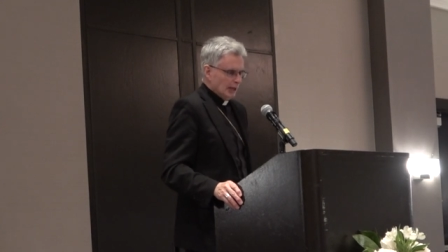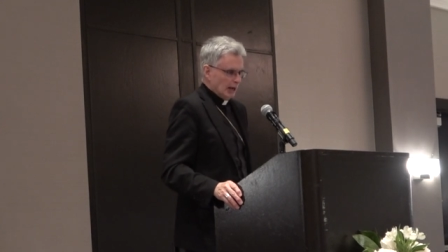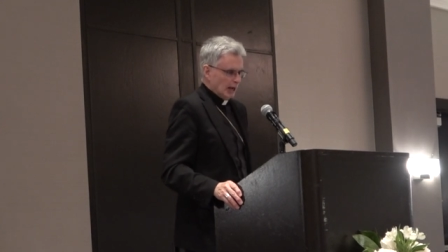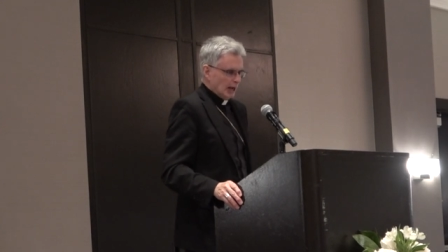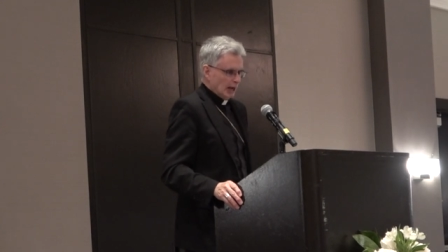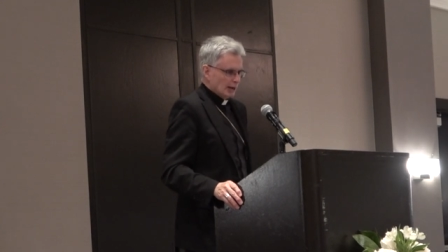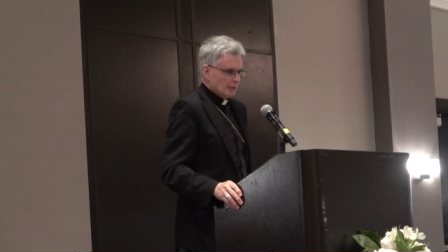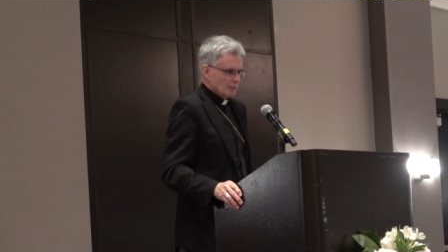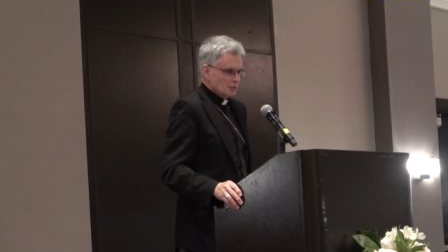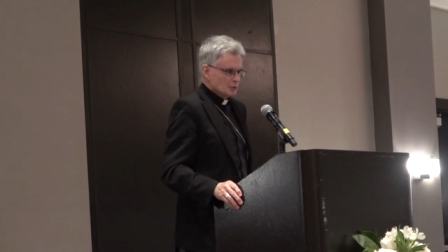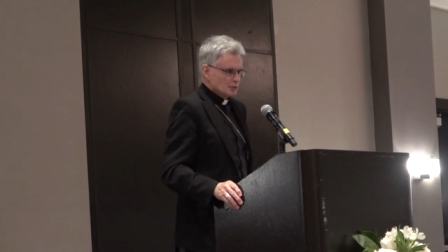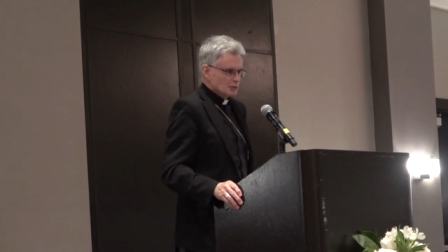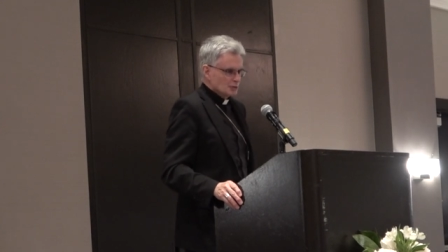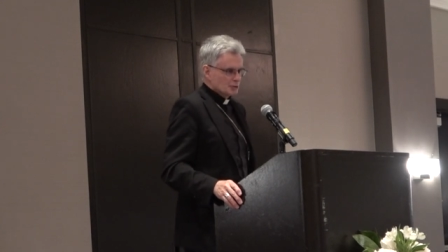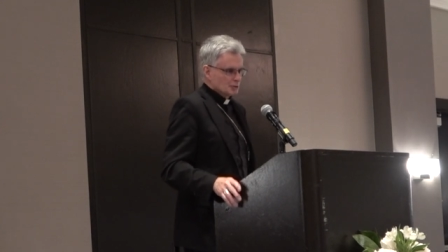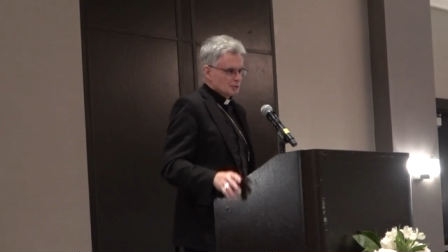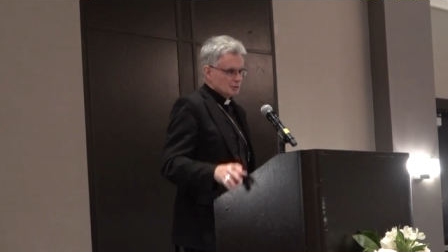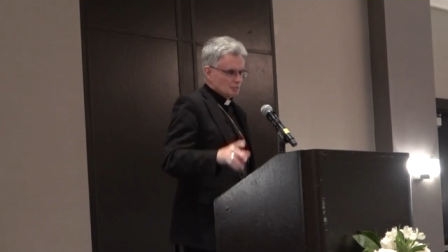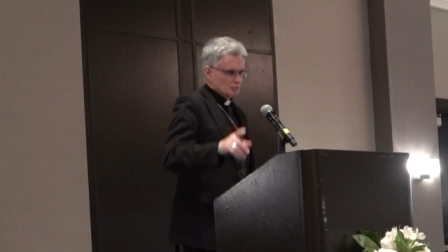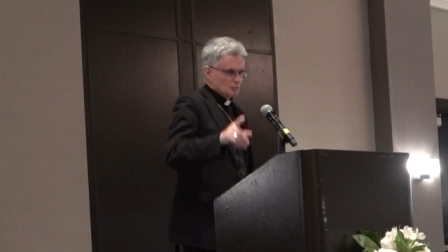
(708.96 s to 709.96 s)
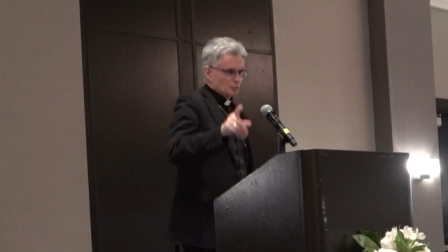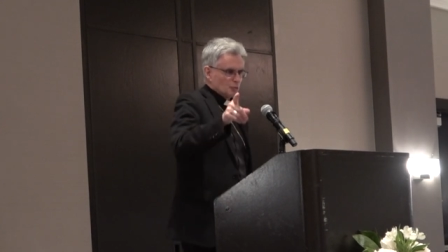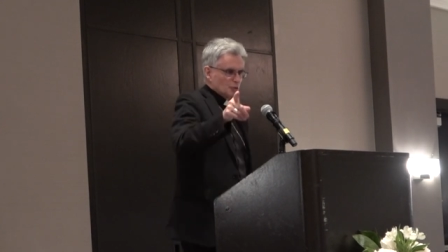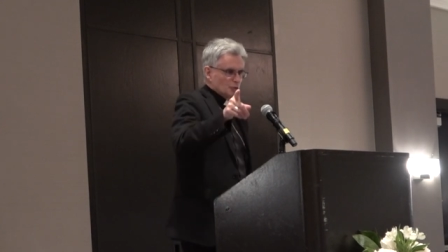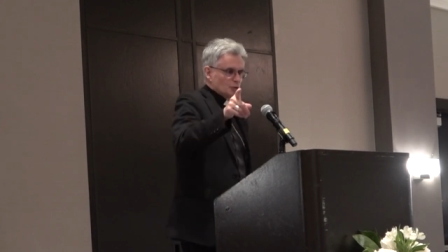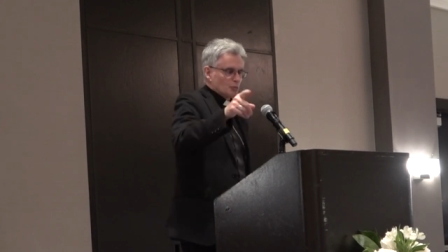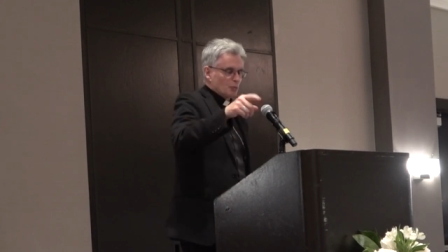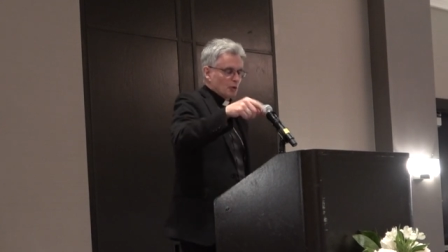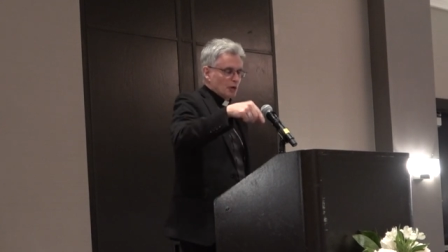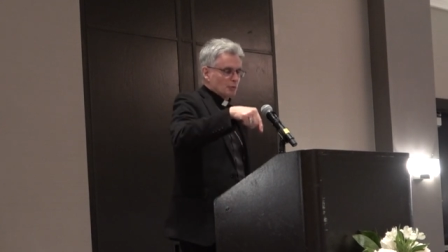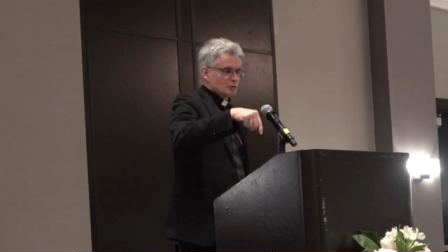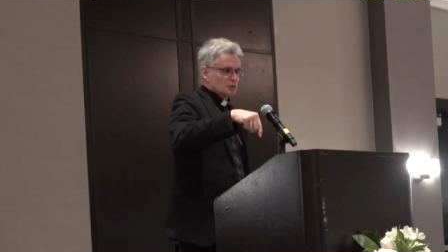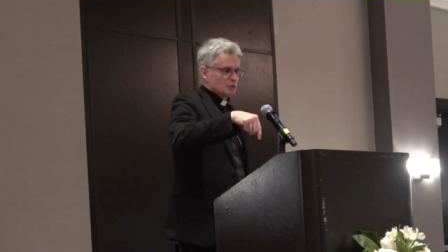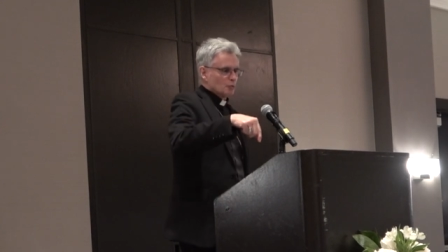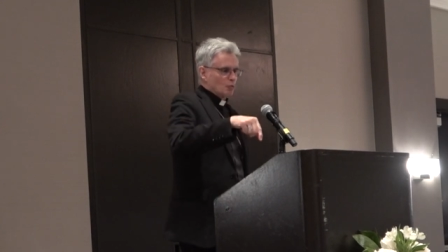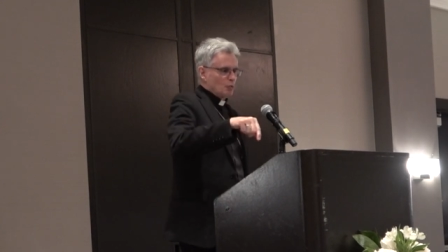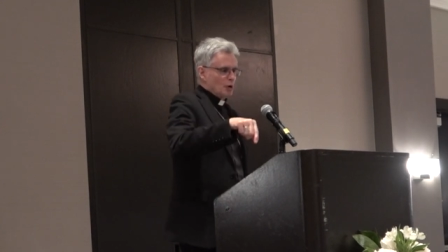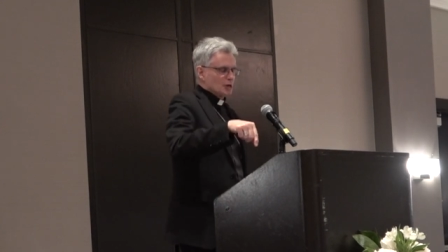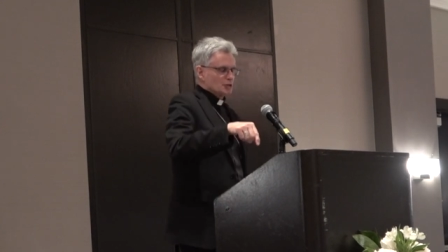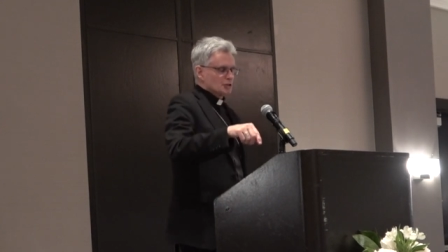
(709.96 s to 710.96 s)
The reason why I was
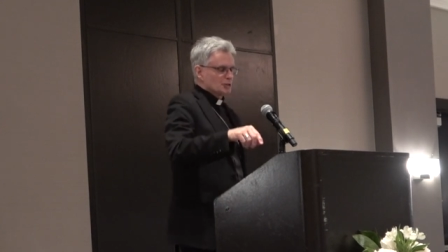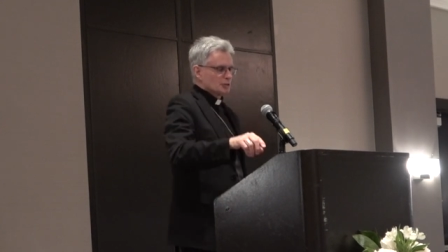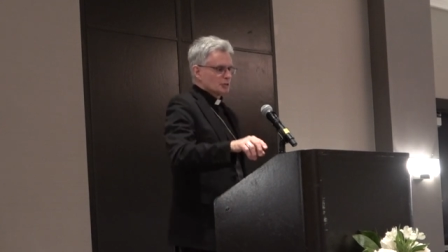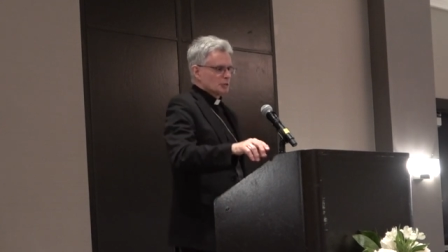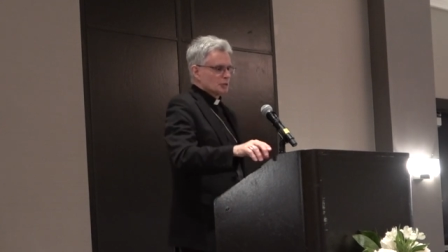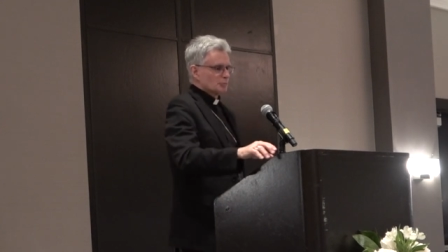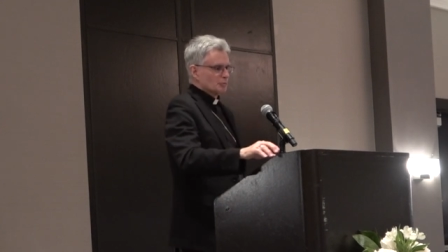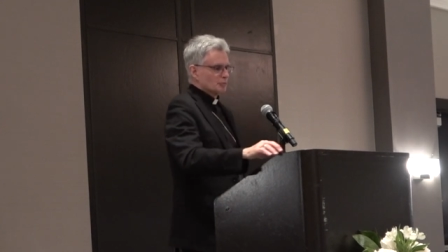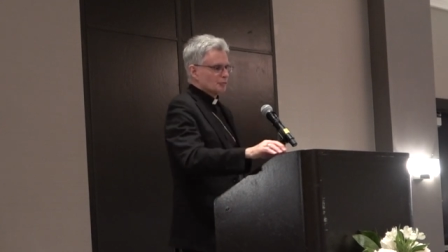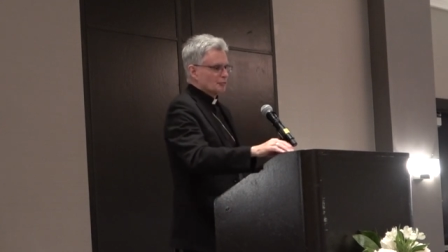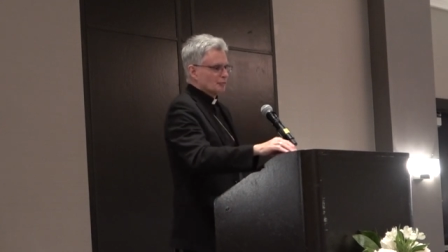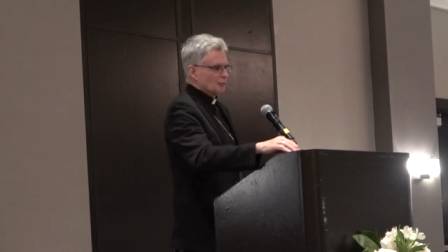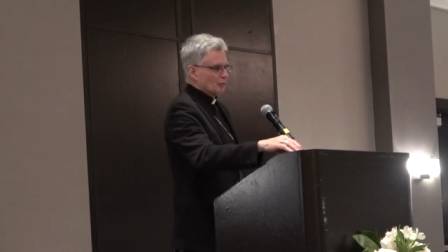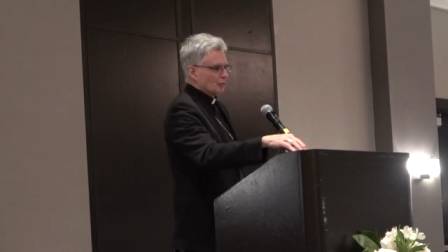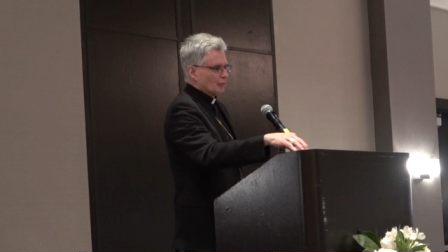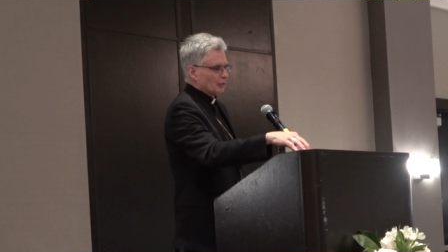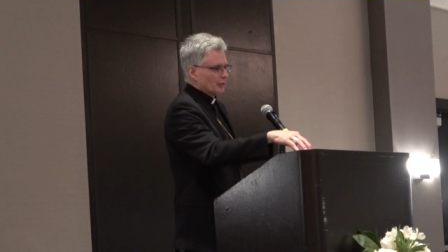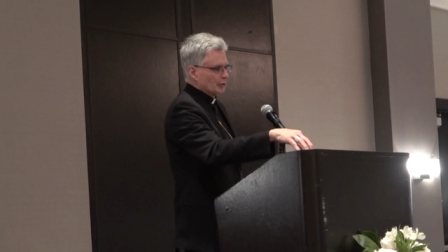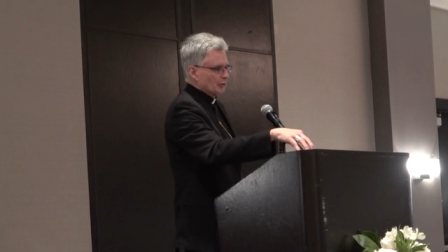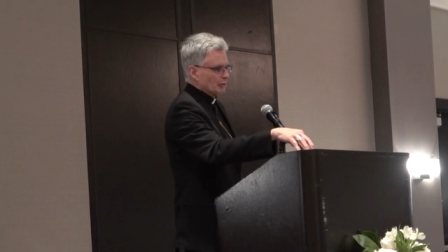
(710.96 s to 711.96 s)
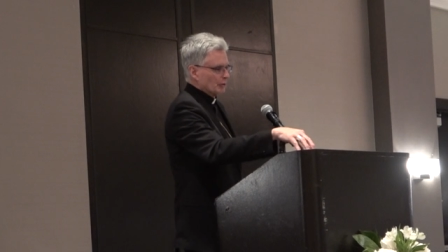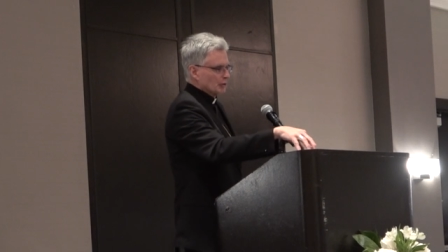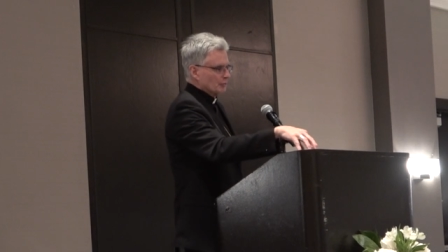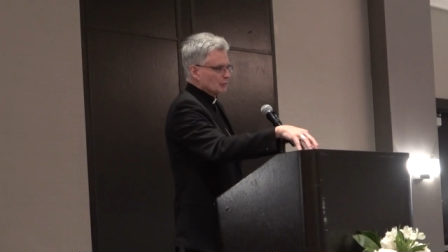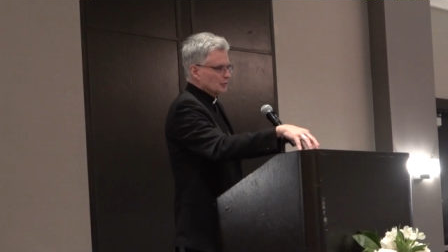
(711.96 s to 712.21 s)
in Washington before here,